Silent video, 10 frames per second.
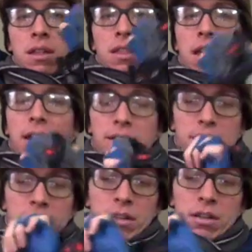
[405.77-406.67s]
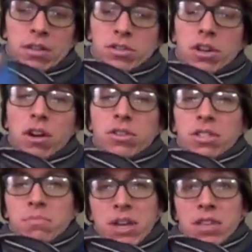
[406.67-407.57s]
that
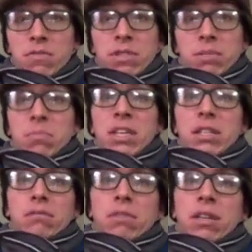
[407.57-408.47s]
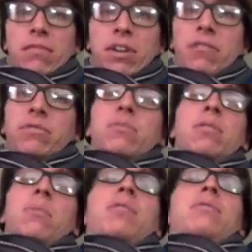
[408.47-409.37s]
charges by USB, so I never have to
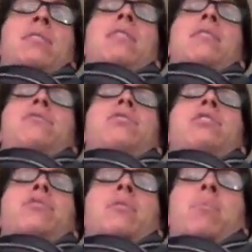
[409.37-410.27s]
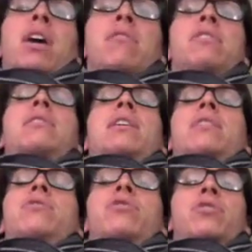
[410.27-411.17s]
worry about changing the batteries. I
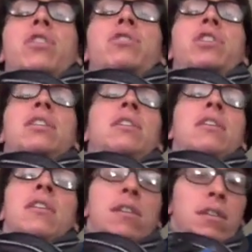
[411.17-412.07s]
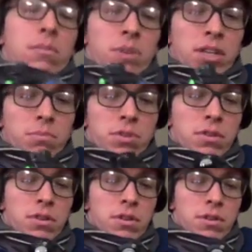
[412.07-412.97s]
can just charge it on my
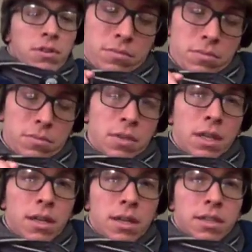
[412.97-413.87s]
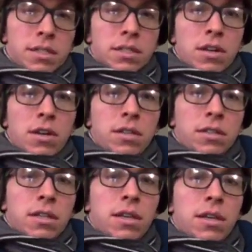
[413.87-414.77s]
computer. It's
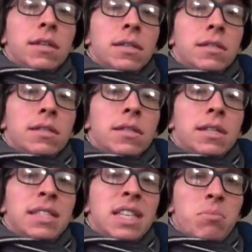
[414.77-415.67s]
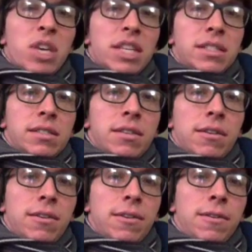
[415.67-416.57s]
called CBiz.
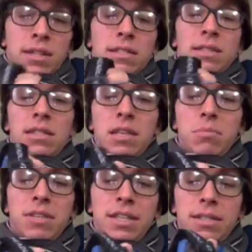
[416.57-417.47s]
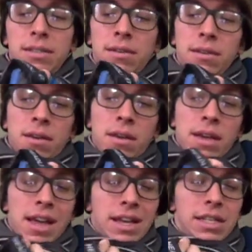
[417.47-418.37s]
It's a CBiz
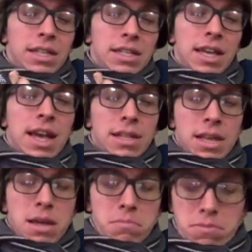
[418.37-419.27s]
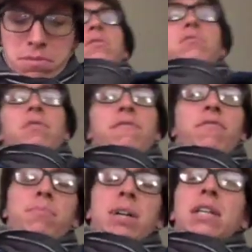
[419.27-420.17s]
LED headlamp,
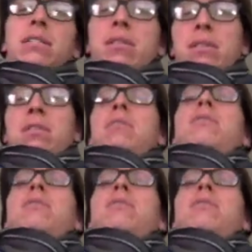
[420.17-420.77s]
24 bucks.